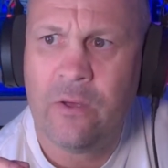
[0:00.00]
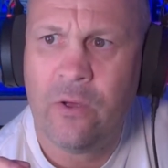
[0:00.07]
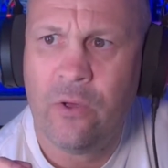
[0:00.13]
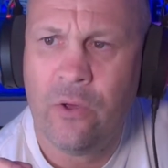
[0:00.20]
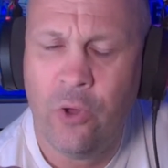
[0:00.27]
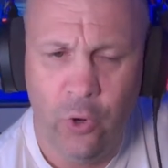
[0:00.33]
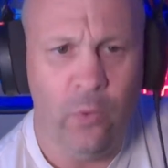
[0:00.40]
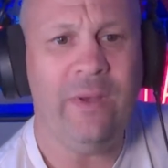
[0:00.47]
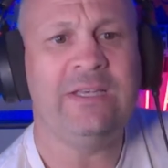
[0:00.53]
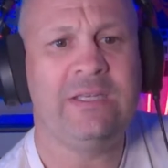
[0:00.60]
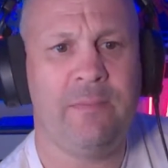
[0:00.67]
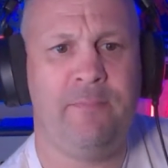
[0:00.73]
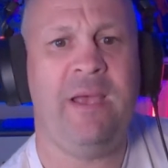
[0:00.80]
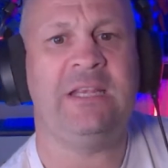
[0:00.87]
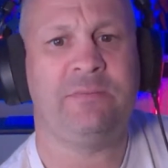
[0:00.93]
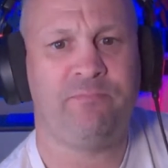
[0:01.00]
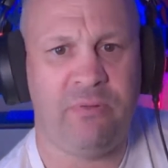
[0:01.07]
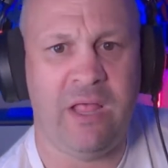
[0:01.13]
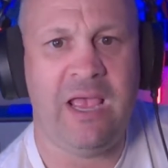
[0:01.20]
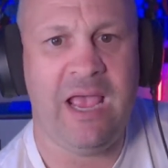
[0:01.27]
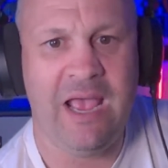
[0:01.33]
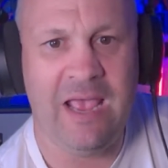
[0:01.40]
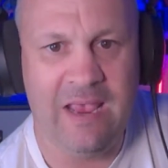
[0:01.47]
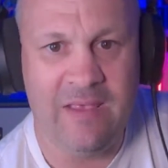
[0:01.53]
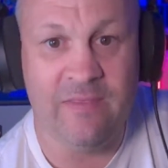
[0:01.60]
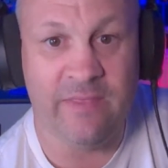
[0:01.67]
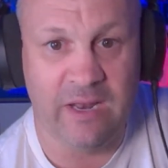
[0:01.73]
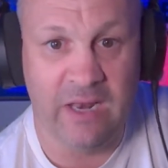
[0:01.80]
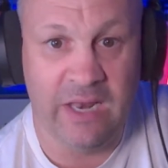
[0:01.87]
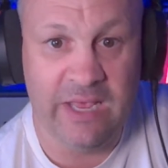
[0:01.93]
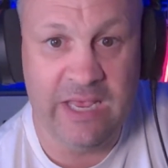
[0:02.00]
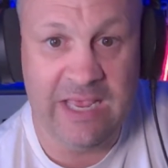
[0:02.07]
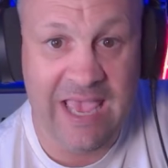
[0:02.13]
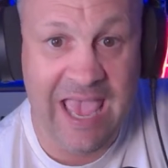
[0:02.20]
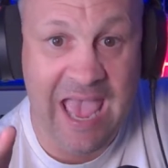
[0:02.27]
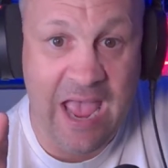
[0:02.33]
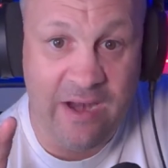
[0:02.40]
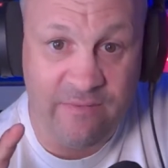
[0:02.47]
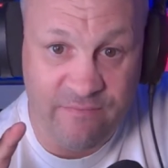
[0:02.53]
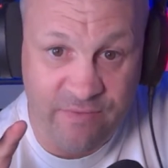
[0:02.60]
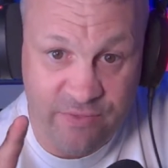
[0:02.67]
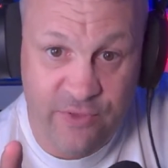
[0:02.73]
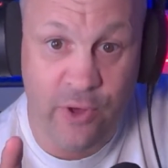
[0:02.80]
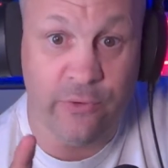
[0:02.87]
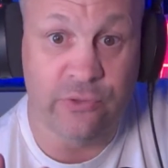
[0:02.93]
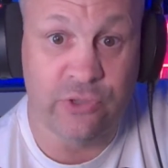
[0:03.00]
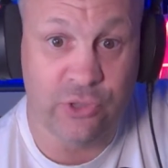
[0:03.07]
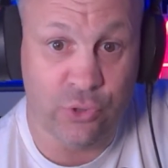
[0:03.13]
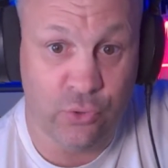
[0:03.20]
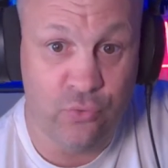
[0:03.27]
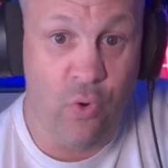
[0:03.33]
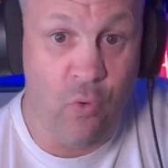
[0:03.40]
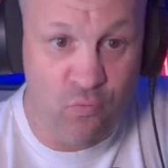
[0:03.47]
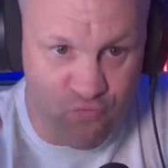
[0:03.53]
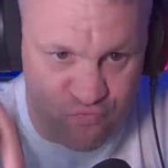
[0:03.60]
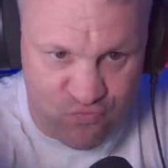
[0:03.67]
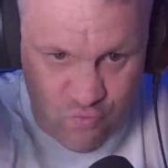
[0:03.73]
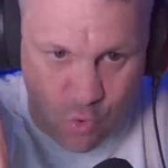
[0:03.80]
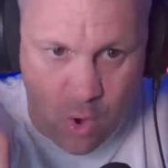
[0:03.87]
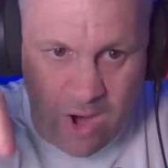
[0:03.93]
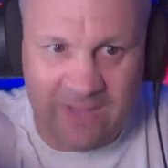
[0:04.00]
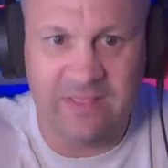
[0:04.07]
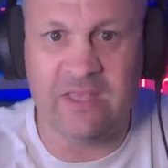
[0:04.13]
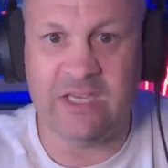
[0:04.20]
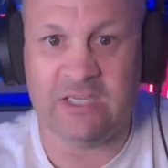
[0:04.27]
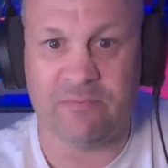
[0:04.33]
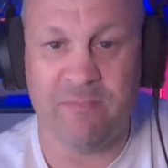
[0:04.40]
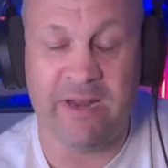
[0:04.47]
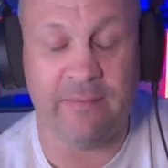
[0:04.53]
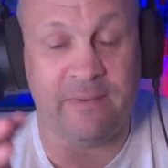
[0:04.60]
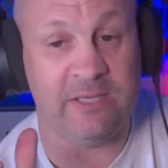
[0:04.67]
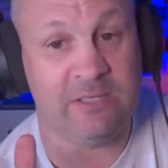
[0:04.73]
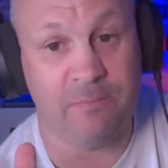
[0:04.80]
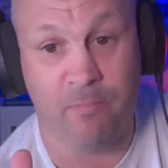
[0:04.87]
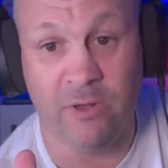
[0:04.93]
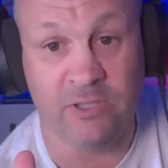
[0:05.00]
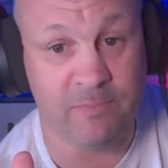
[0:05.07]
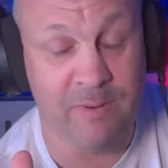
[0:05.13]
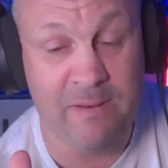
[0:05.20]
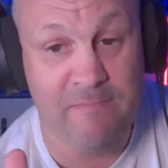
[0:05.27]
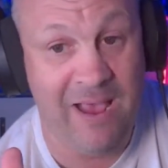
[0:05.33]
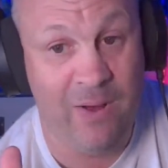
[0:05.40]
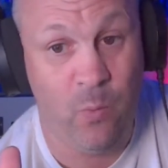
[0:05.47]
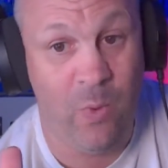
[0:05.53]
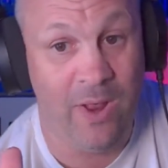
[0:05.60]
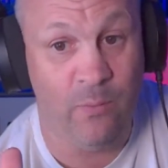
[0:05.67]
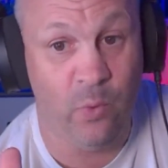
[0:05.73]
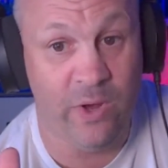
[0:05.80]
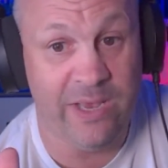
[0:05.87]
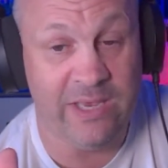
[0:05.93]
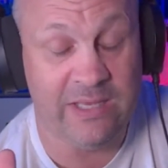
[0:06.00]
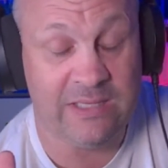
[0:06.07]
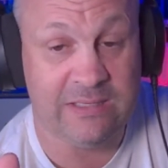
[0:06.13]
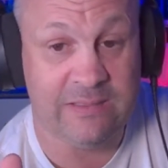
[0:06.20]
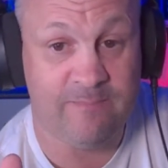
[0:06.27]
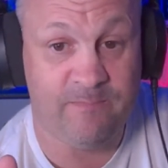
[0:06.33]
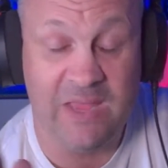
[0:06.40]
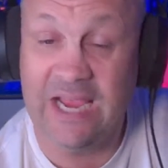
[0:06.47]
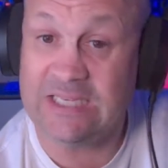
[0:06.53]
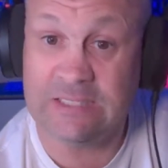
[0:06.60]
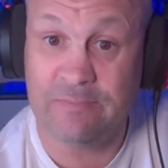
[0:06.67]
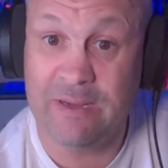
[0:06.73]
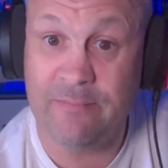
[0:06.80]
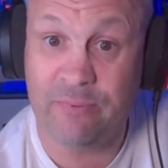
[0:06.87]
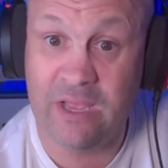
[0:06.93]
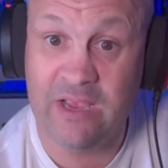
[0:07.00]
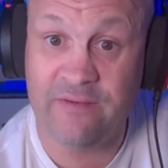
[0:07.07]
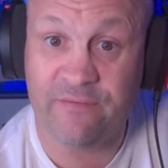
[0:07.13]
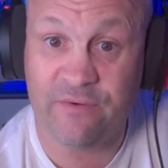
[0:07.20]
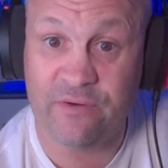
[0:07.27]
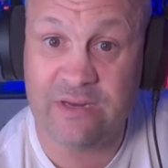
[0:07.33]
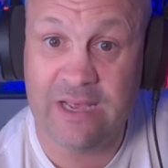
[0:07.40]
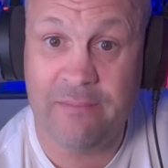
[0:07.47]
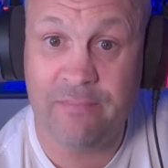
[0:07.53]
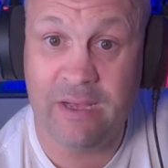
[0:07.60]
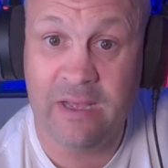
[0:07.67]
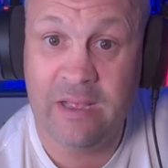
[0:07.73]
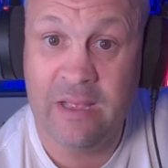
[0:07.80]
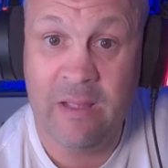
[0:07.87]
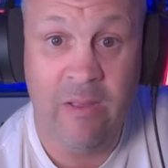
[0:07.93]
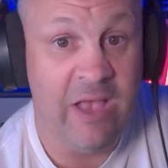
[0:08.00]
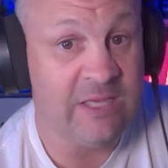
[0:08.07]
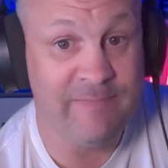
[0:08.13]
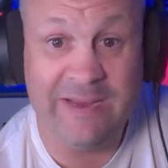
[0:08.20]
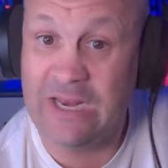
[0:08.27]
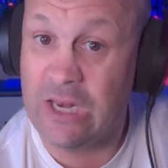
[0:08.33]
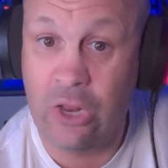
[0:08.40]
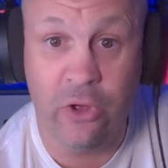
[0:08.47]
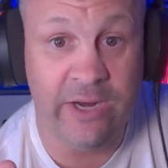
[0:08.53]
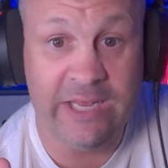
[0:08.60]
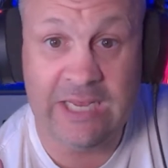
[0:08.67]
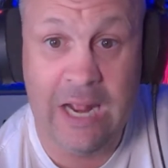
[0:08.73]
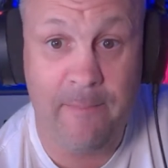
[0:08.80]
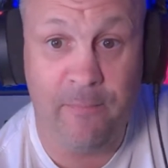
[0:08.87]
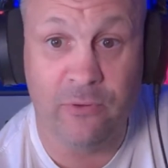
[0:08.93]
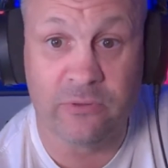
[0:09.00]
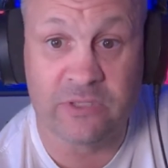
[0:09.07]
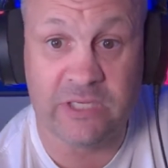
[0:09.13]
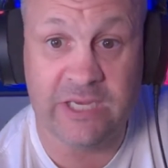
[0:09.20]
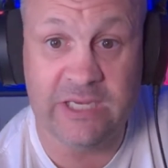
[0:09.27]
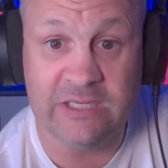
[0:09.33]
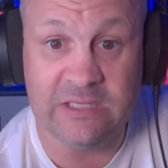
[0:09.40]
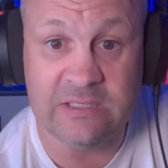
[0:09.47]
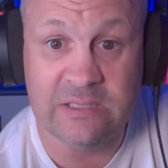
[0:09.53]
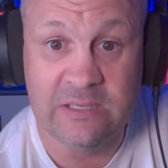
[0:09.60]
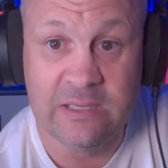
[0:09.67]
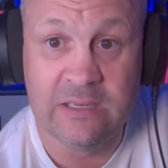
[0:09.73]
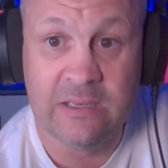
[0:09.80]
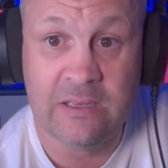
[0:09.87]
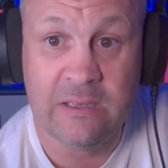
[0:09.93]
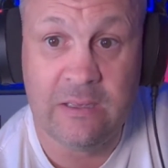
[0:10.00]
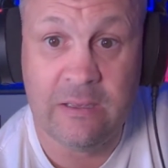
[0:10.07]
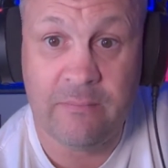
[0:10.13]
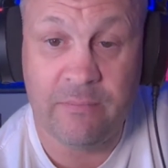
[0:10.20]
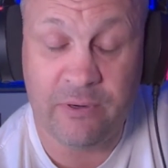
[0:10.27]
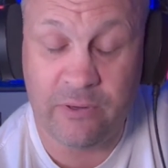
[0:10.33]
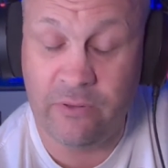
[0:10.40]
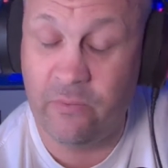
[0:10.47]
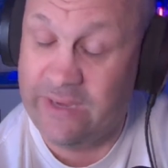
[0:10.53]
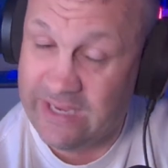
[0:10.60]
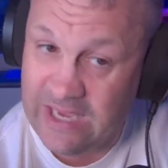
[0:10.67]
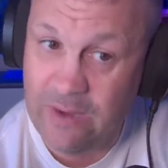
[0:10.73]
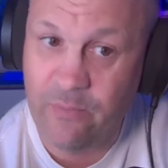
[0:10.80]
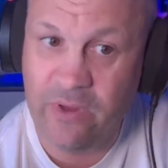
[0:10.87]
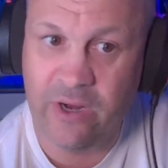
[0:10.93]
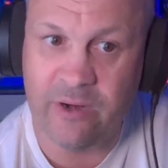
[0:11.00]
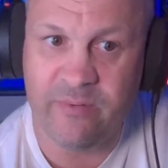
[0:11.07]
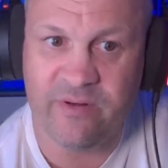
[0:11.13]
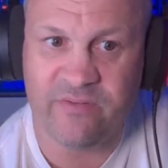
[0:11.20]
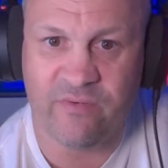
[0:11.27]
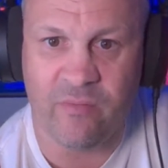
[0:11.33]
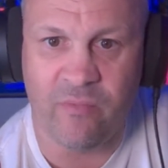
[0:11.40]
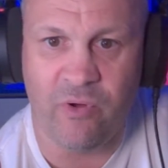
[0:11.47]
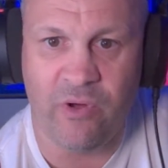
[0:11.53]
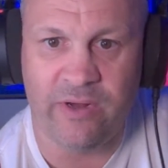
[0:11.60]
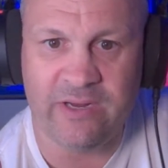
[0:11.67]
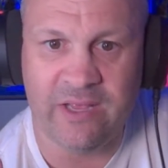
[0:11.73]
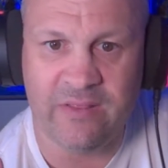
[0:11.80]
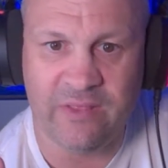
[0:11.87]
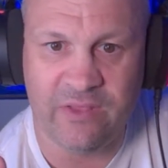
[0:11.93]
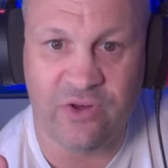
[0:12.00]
who is the best player in the league out of those two right this minute? Because the Bont's been back 1 week, Dacos has been playing for a number, has been lighting it up all season. But on the weekend, we got a bit of a reminder that the